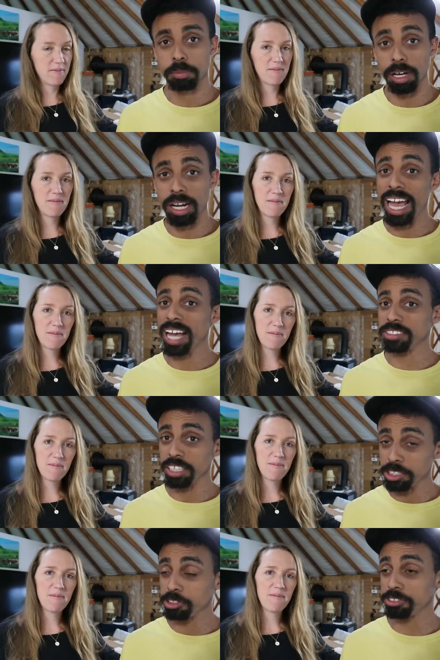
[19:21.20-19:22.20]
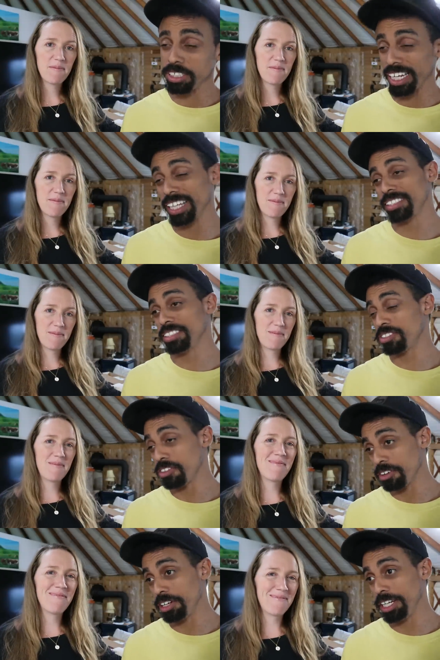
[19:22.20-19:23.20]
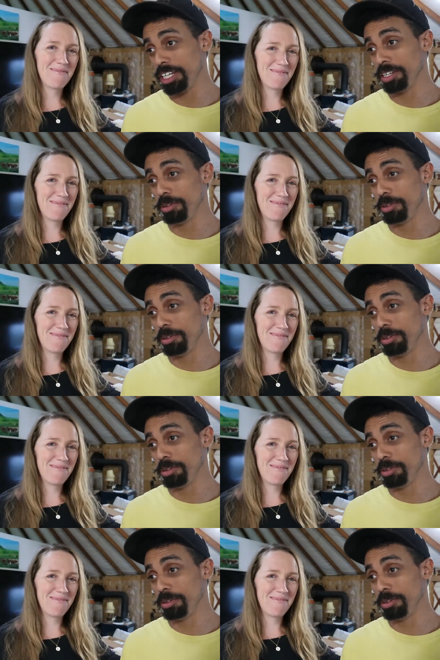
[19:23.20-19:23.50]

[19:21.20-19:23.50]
Speaker 1: But as interesting as his theory